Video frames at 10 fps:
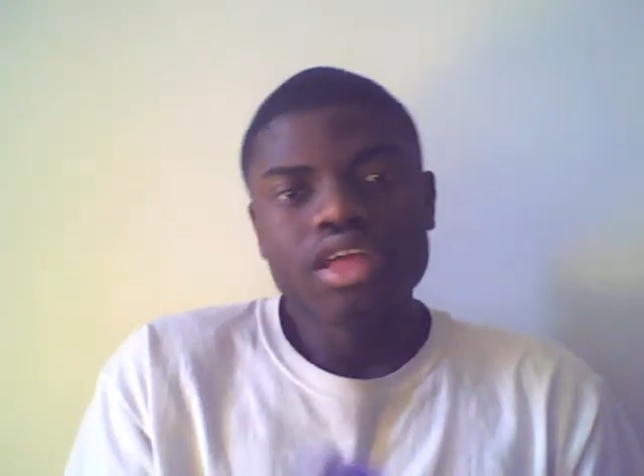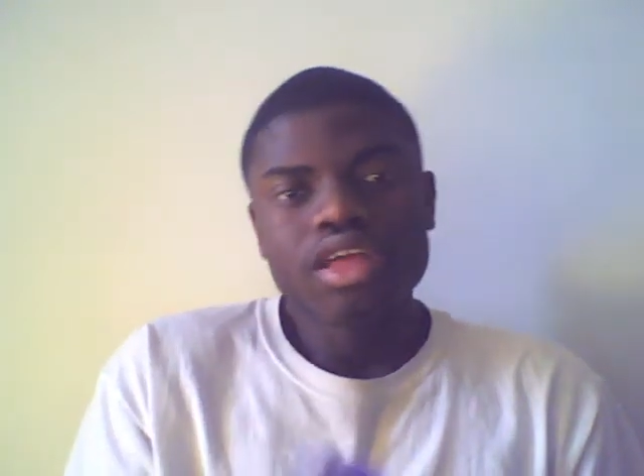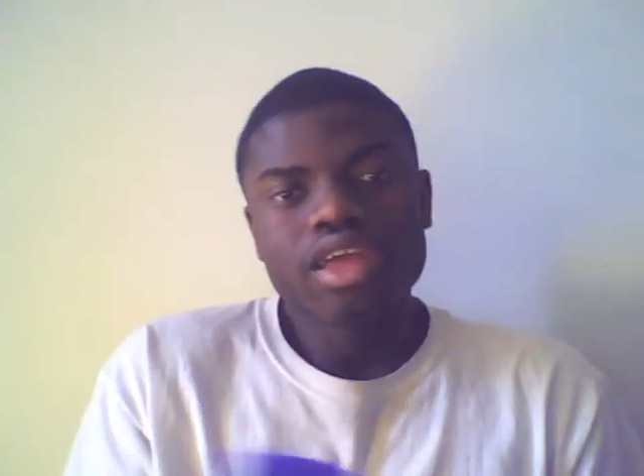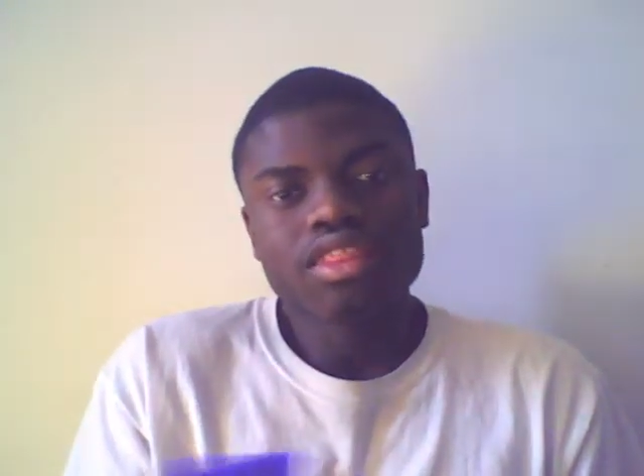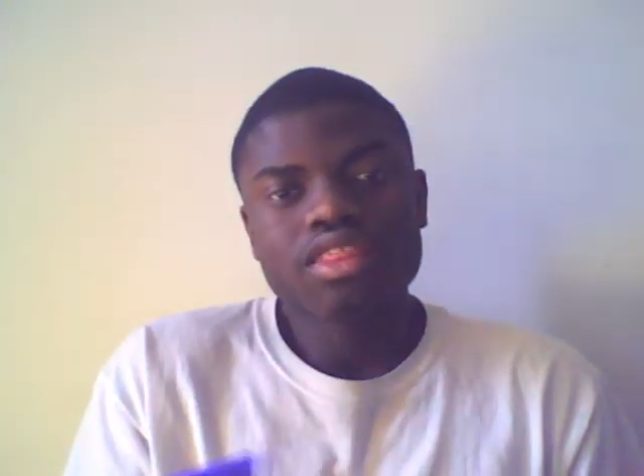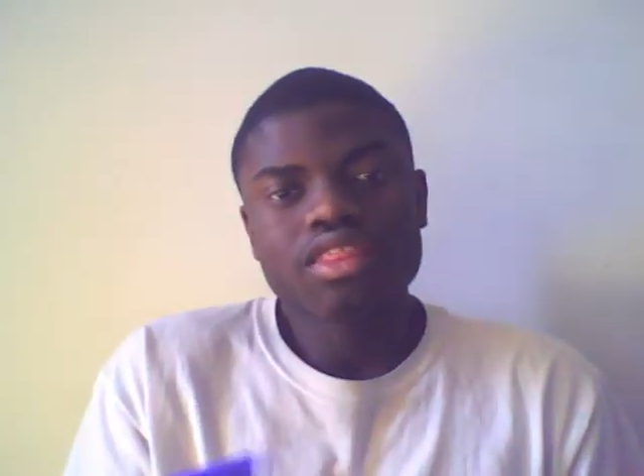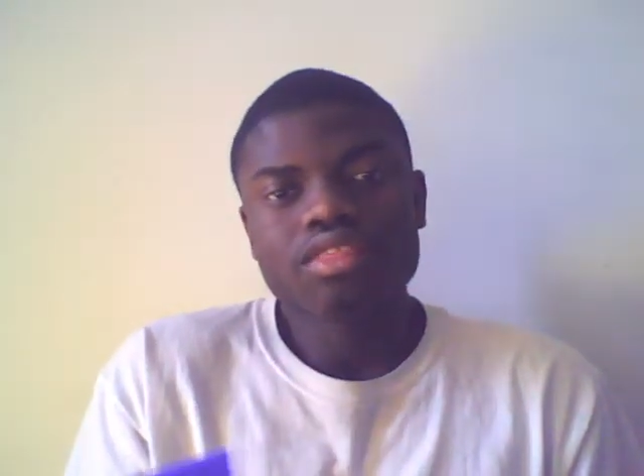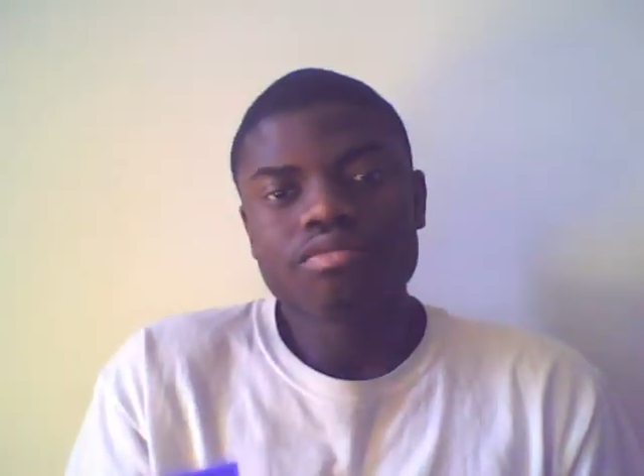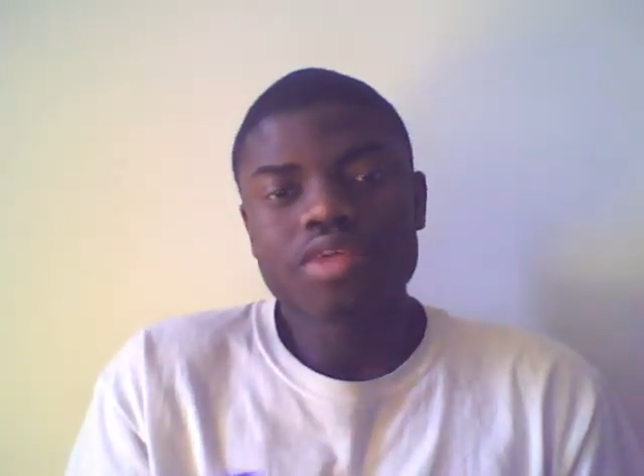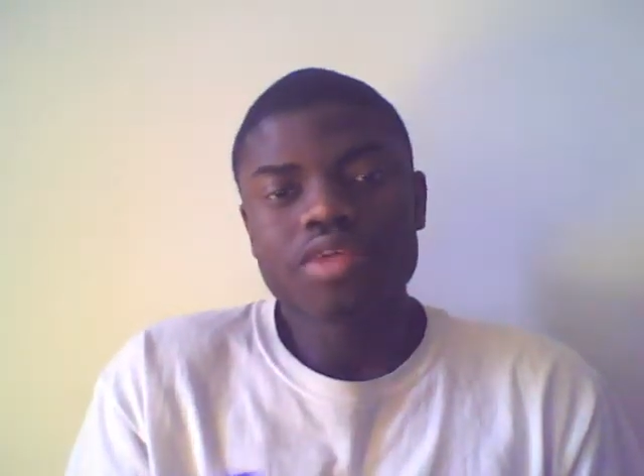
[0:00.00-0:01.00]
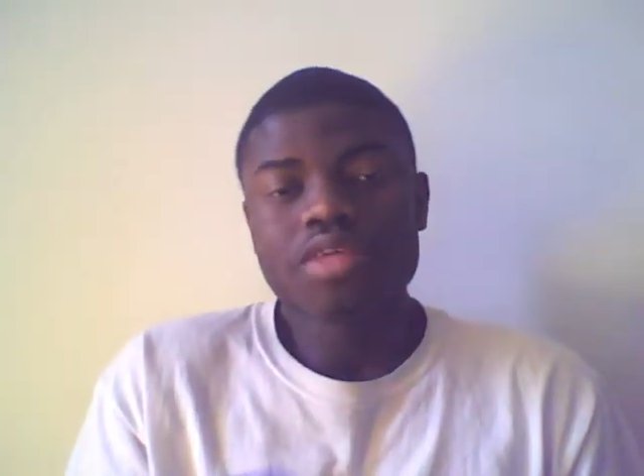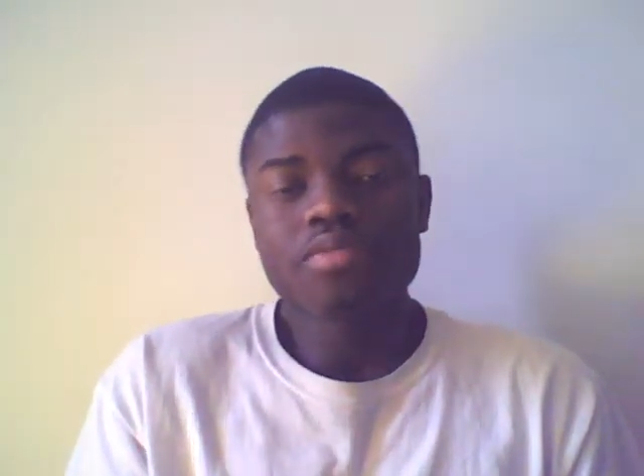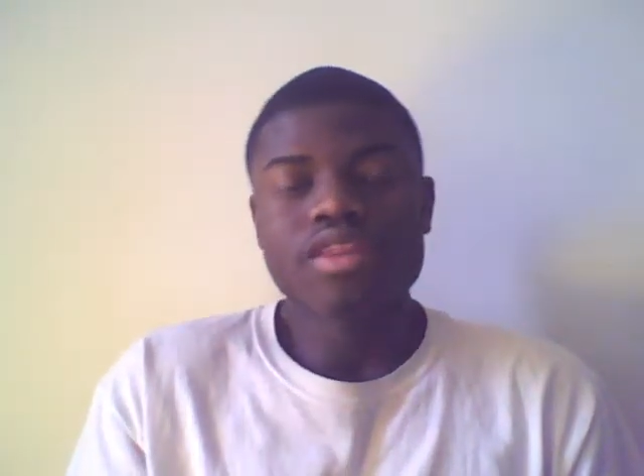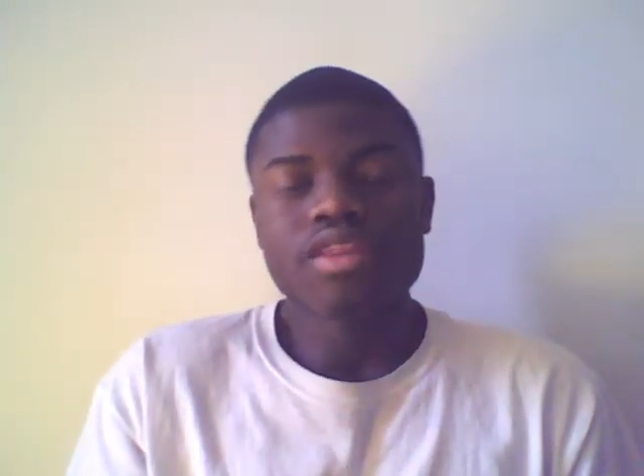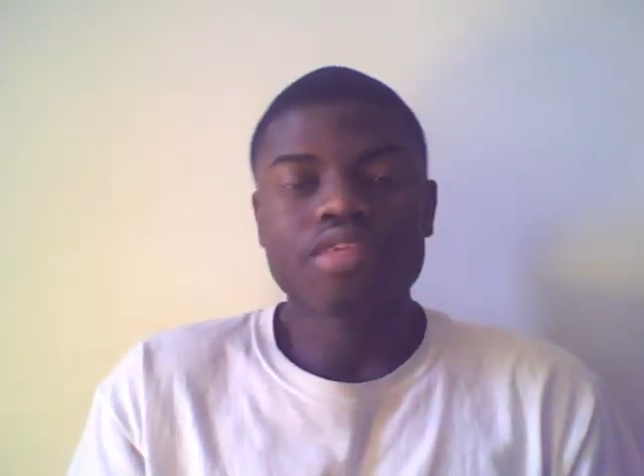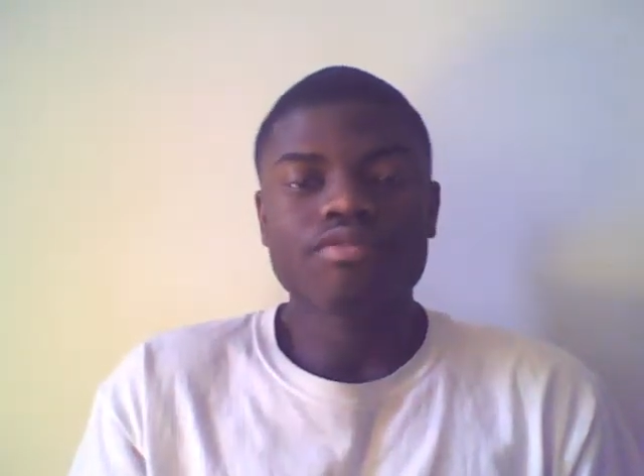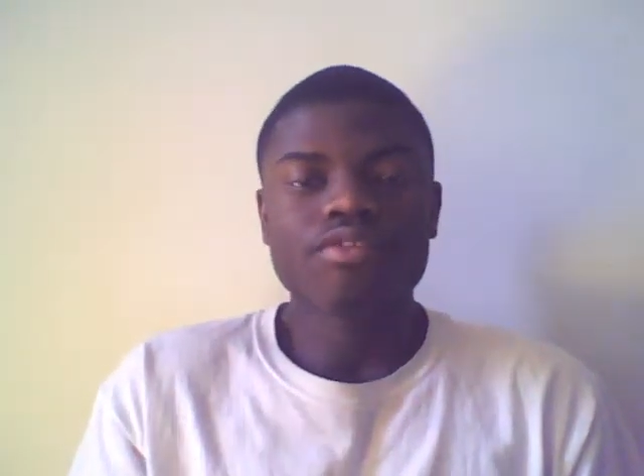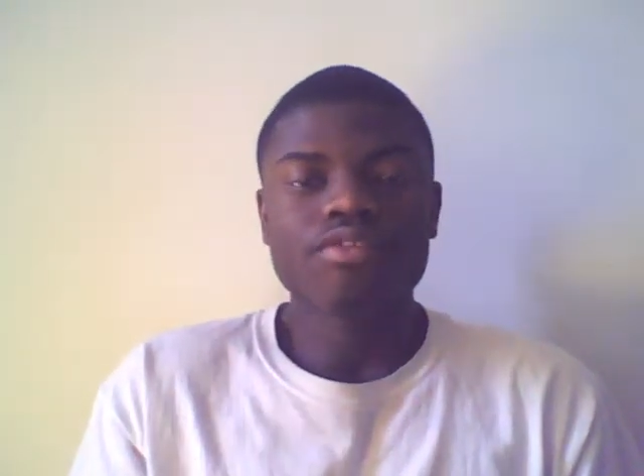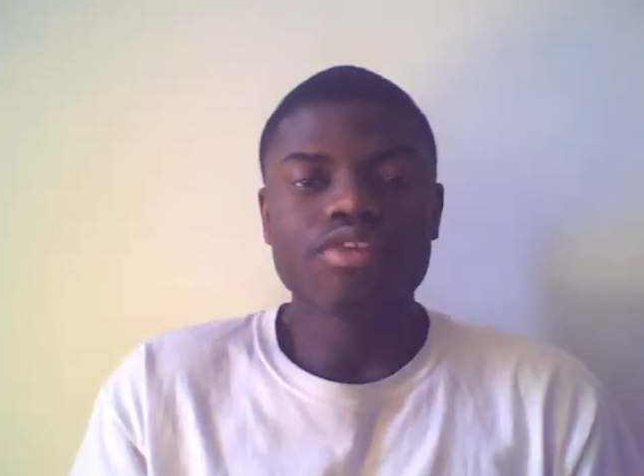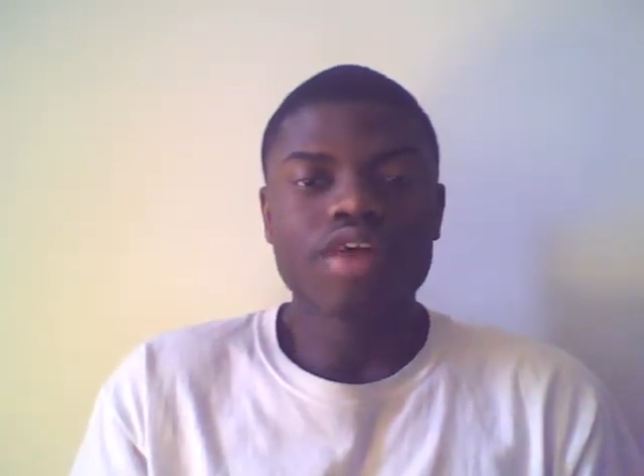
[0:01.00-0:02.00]
It's really impressive.
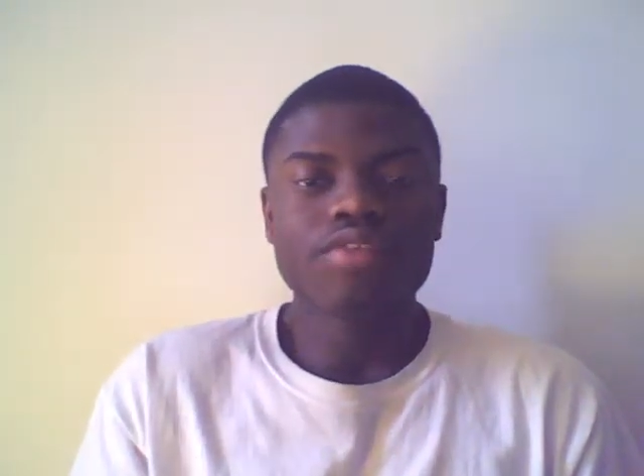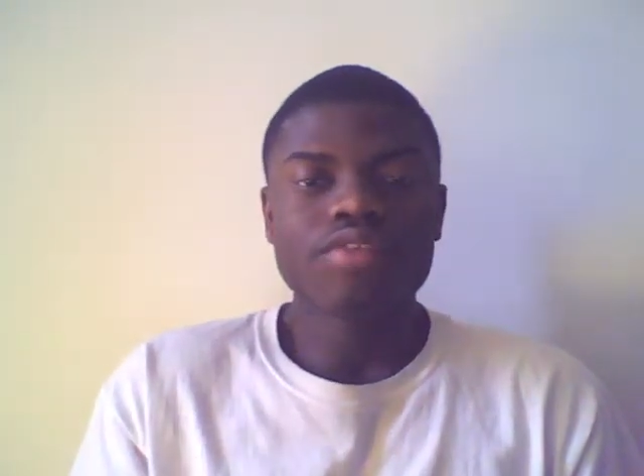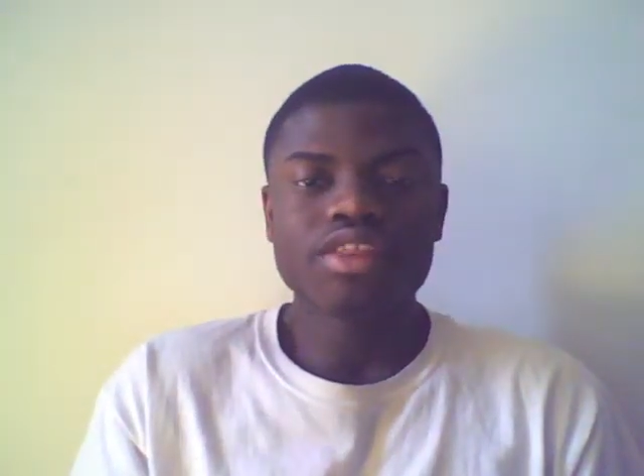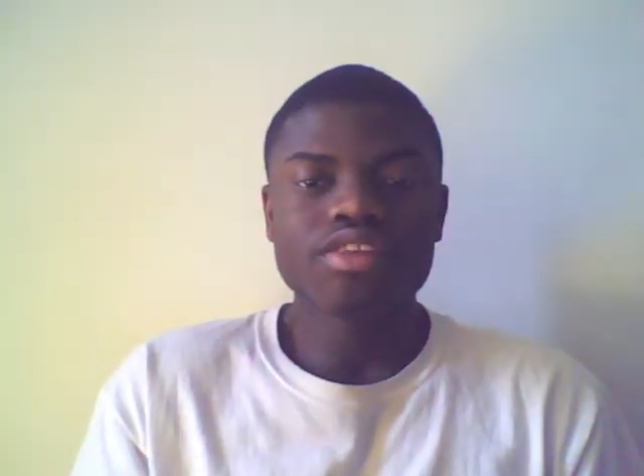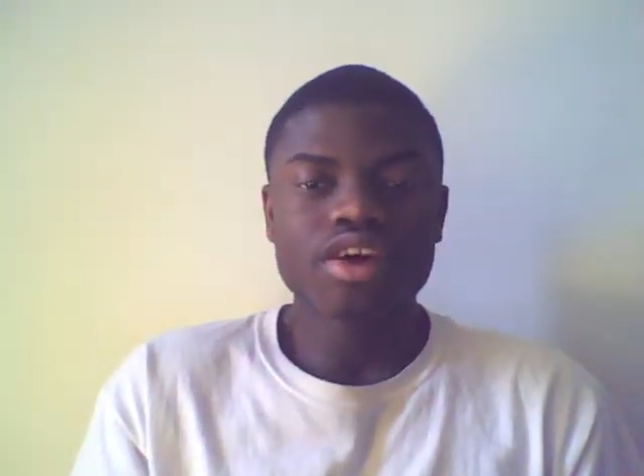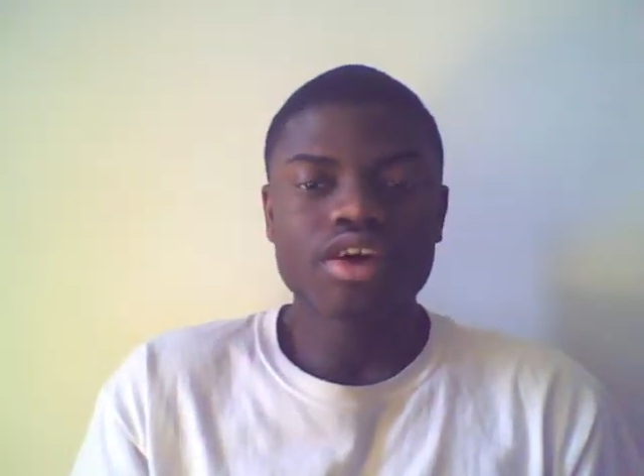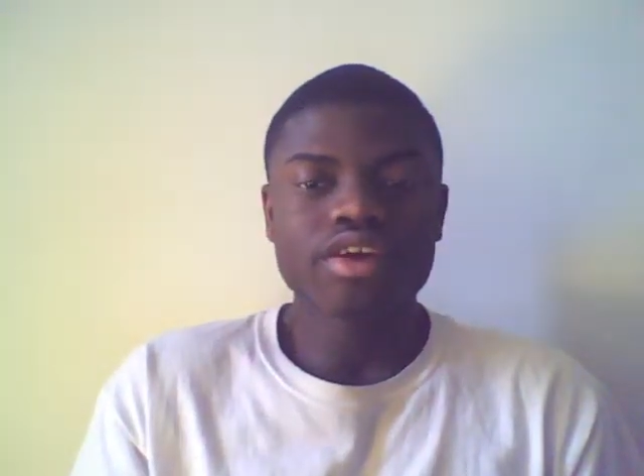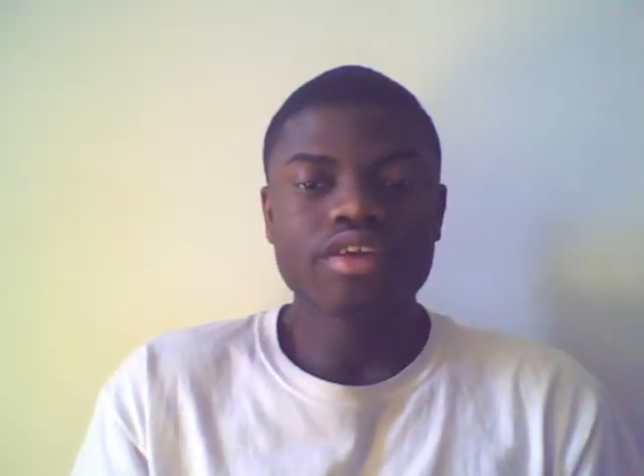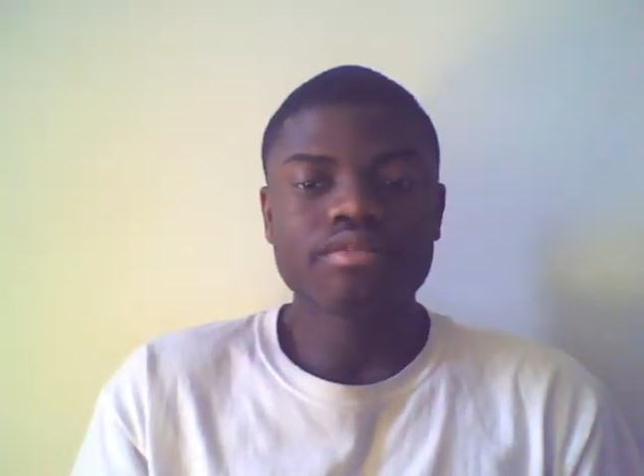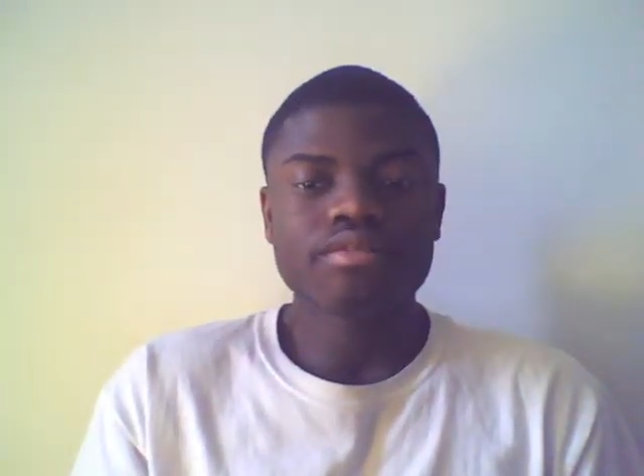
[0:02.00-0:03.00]
First off, it doesn't target